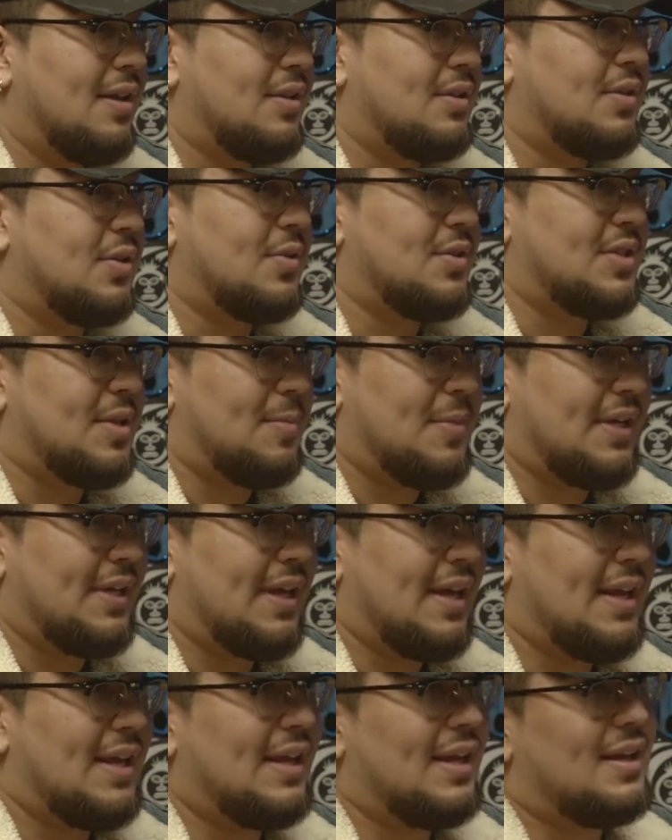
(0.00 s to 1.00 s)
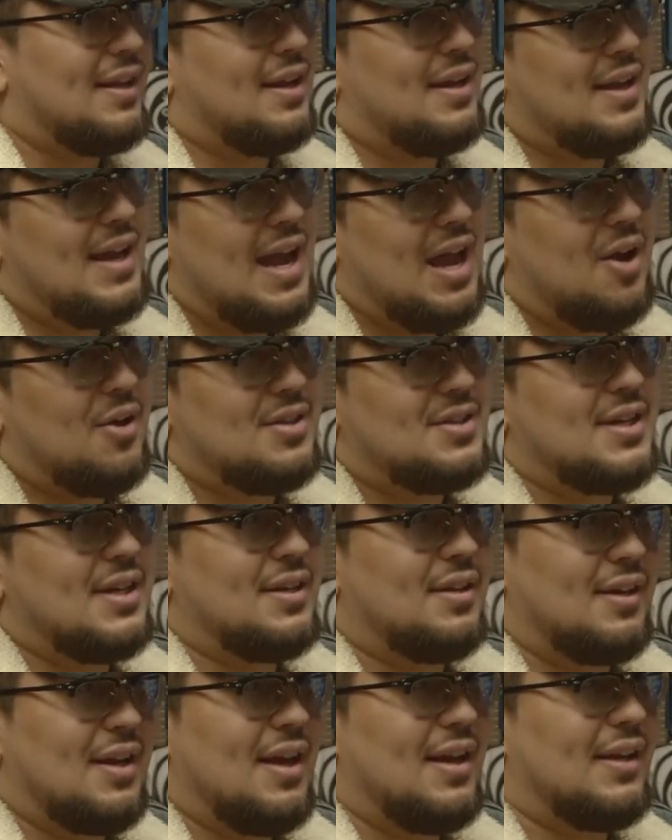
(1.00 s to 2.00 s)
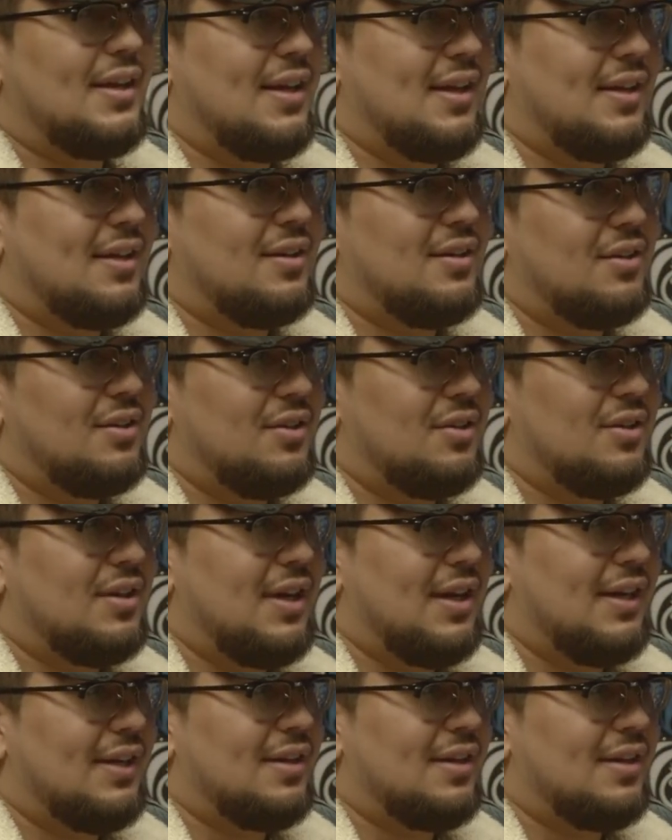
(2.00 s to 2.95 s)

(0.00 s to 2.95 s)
towards the beginning, and then now it's like you're kind of getting a little like,